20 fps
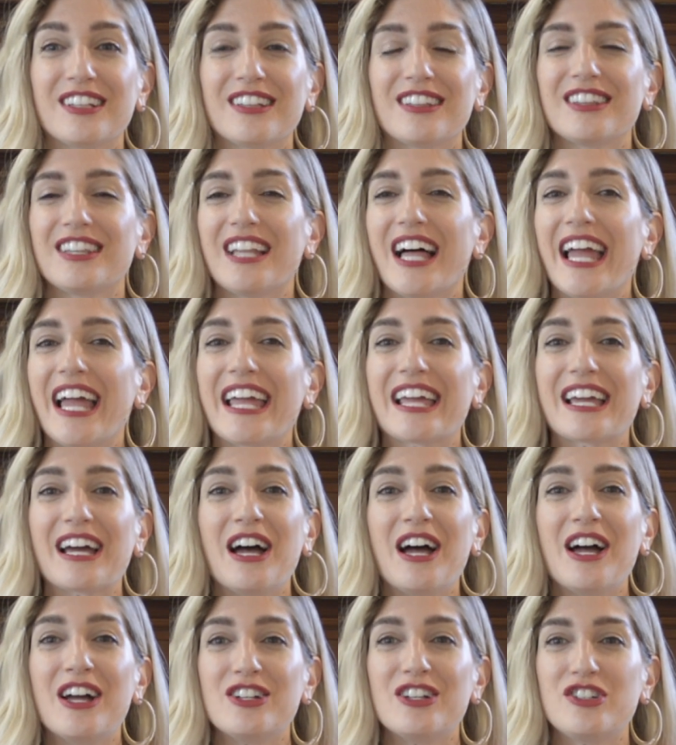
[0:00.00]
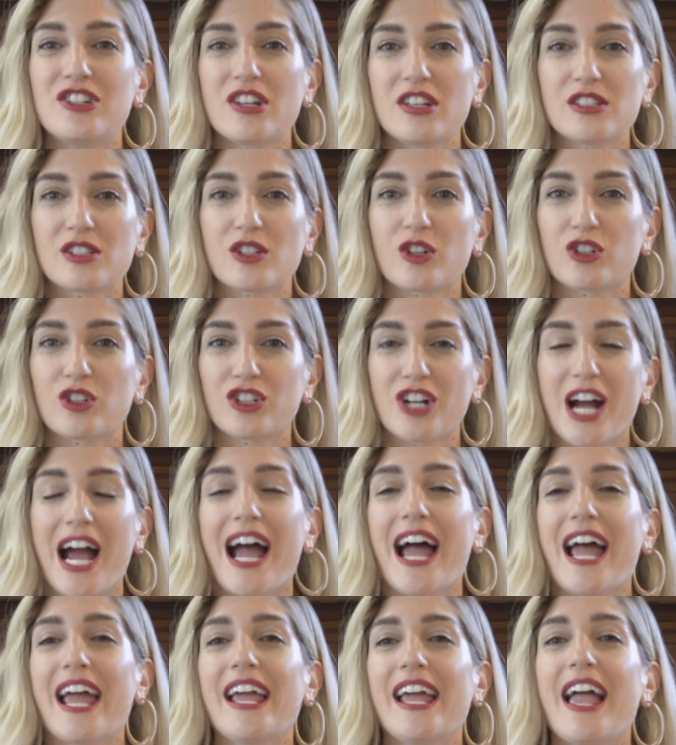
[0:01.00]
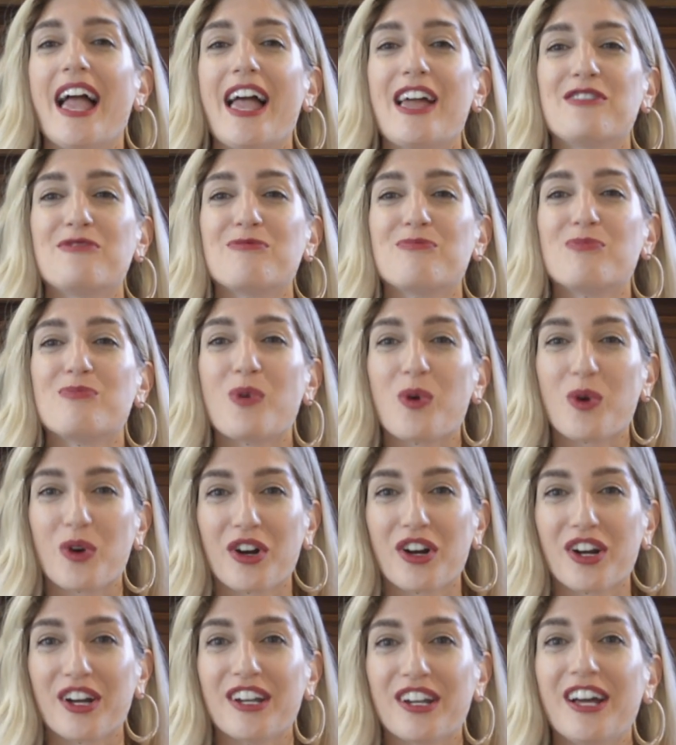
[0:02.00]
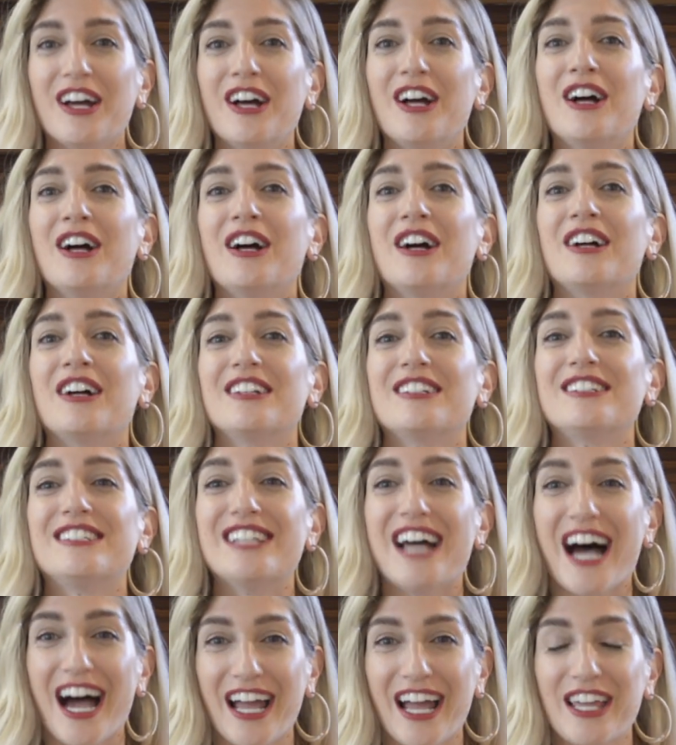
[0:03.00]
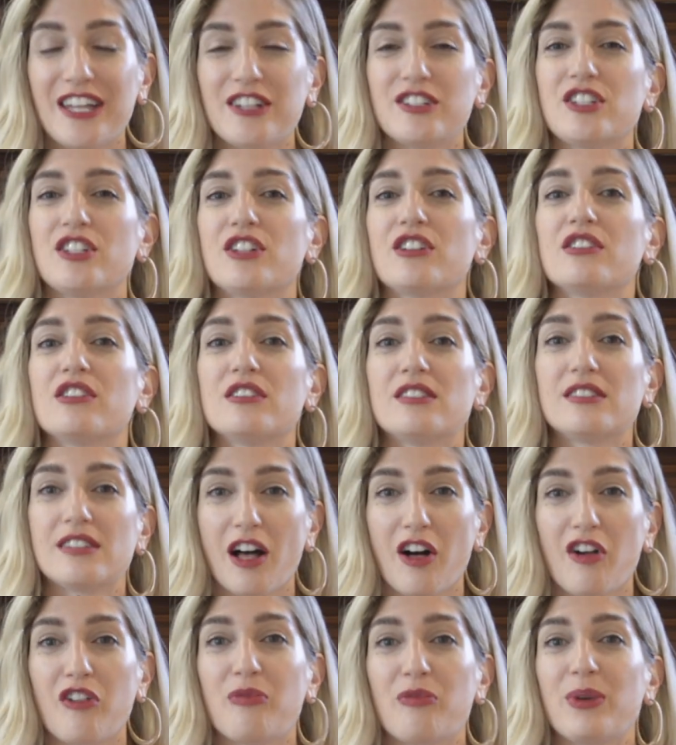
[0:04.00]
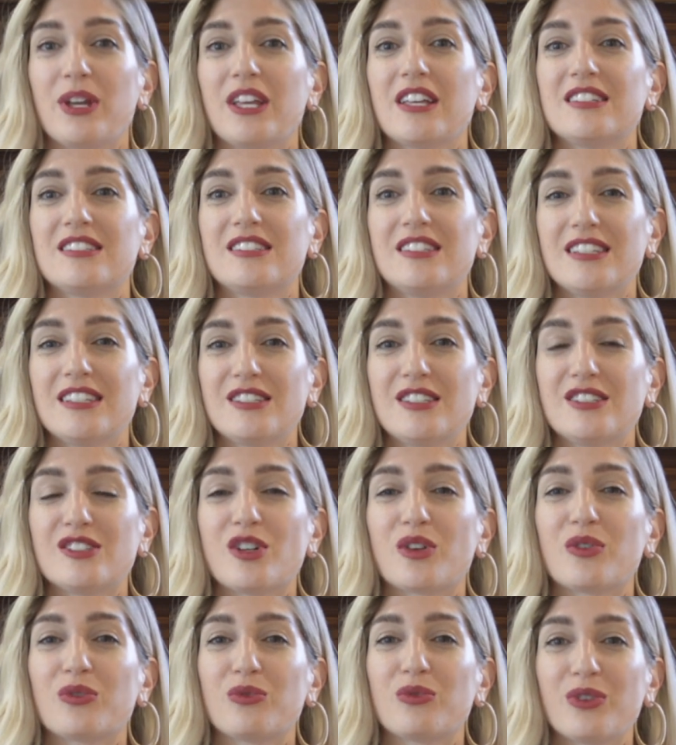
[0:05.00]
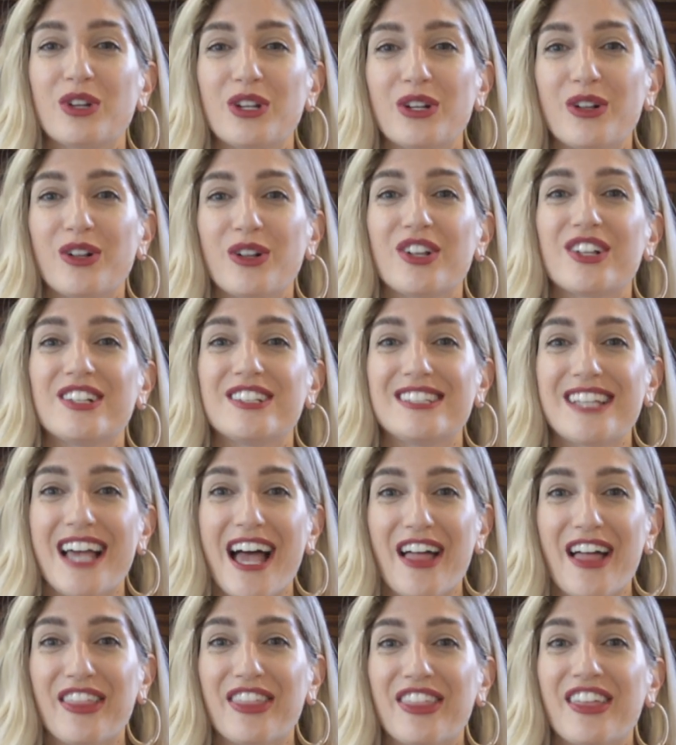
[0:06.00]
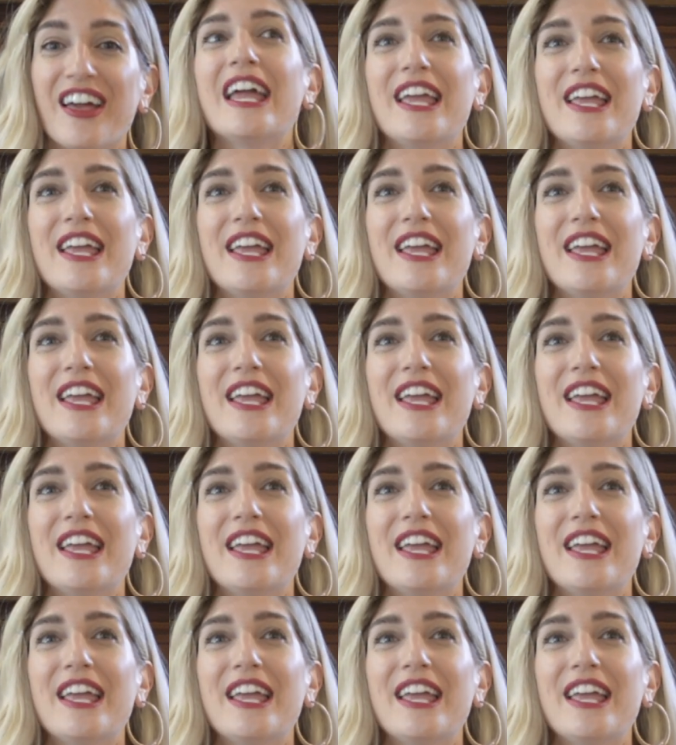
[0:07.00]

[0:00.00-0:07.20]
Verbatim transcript: Like, just cry and mourn dying to yourself, because this is a real death.